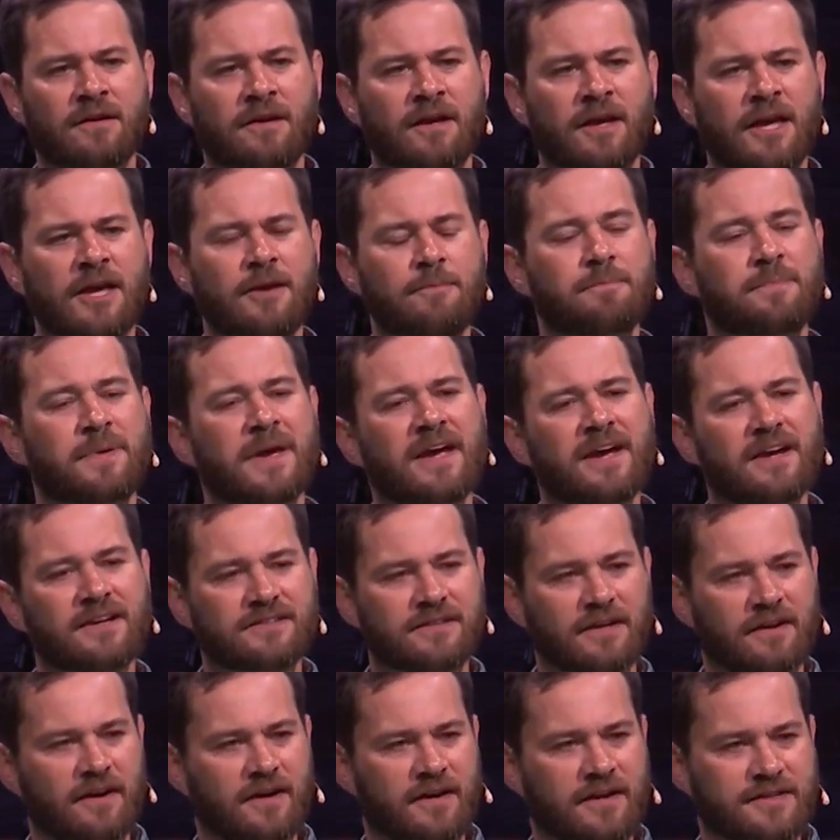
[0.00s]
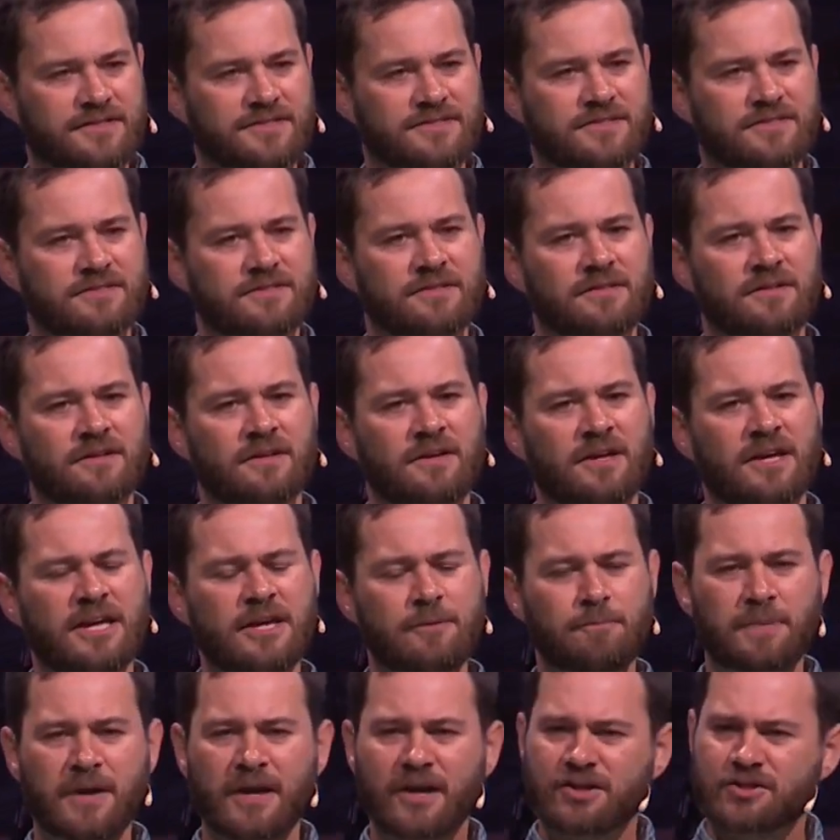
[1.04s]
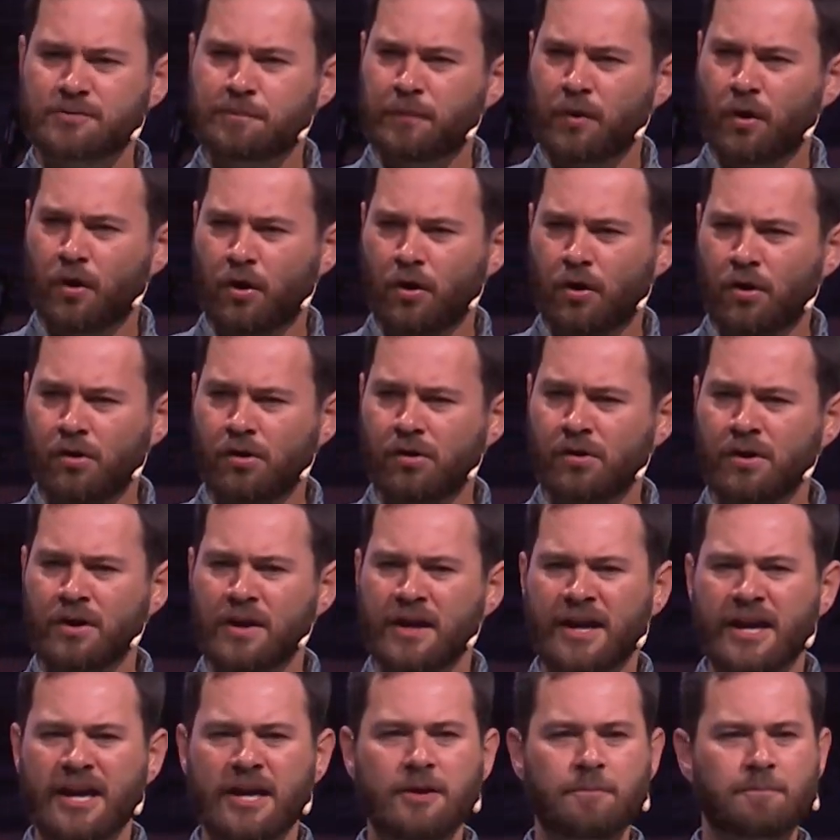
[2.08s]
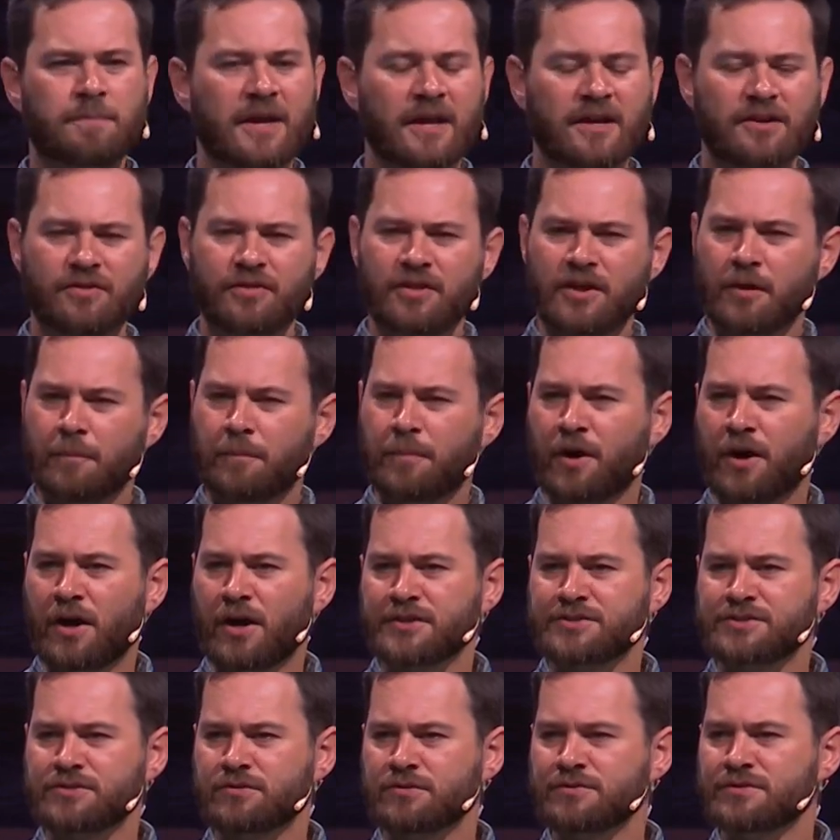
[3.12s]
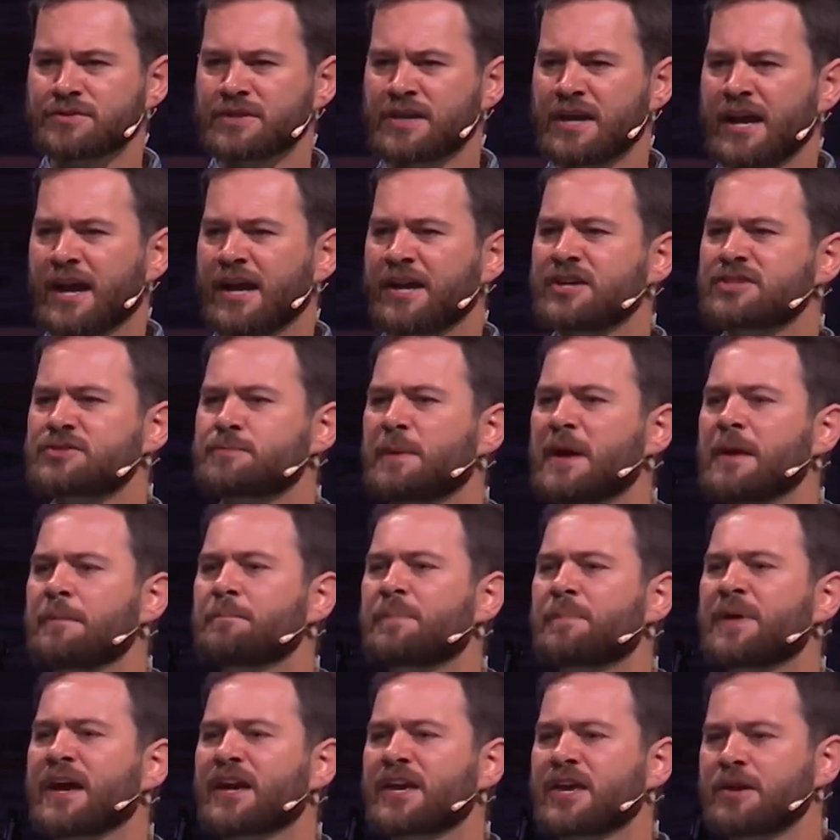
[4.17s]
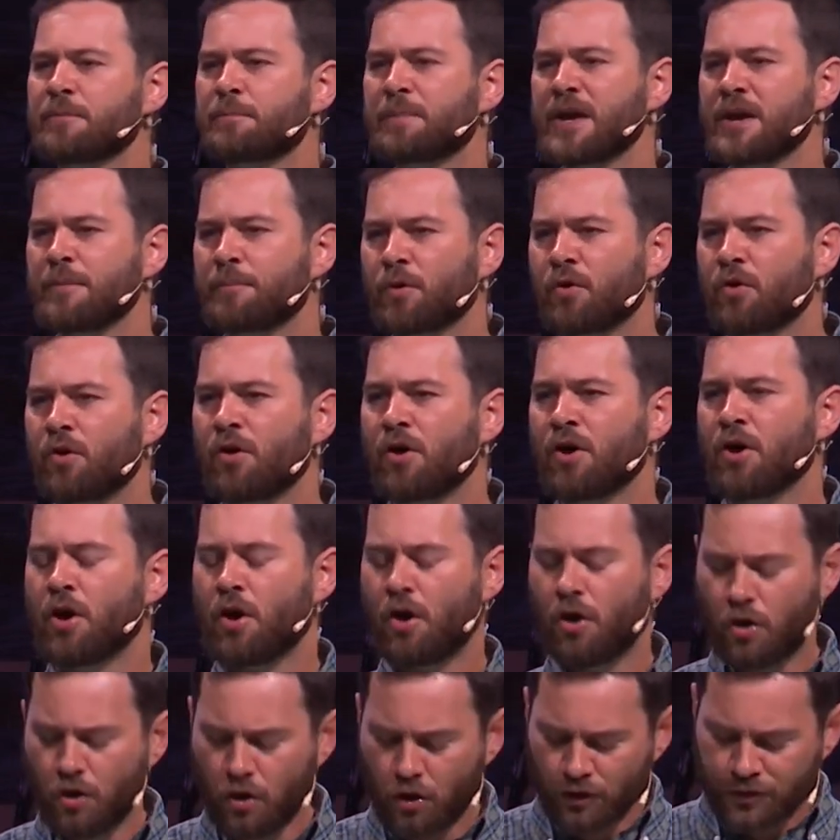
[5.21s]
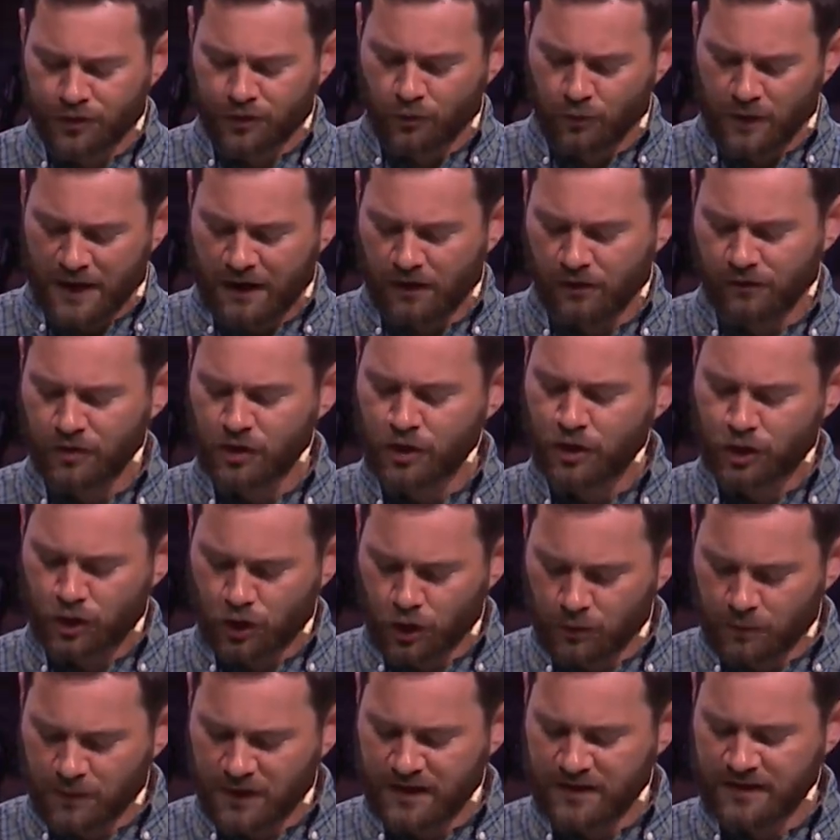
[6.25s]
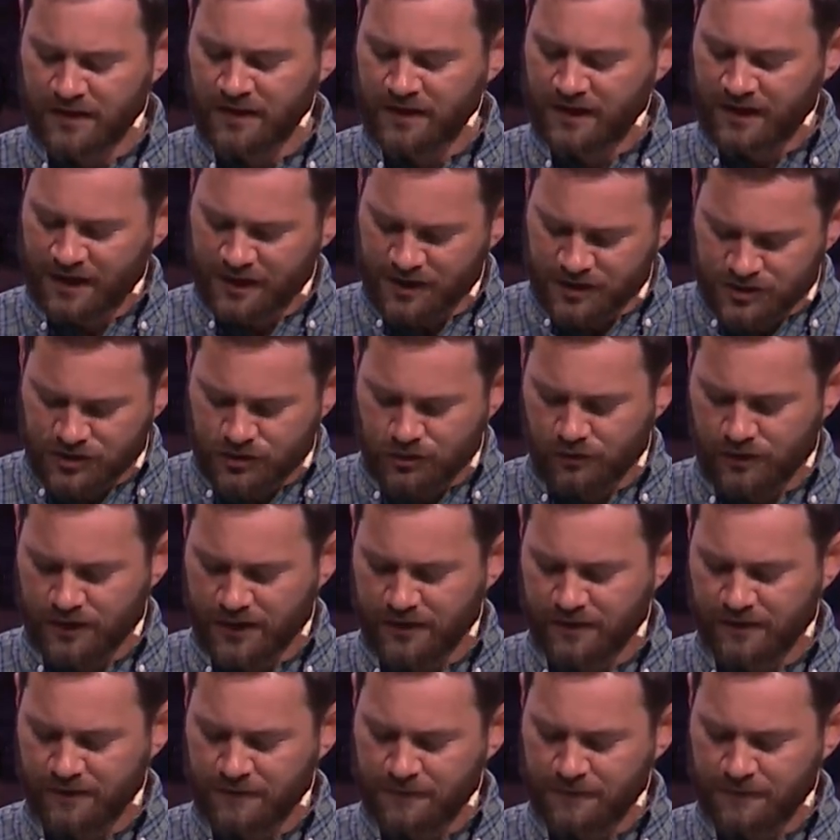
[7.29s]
He picked us. He picked Paul, he picked the apostles, and he's been picking people all throughout human history.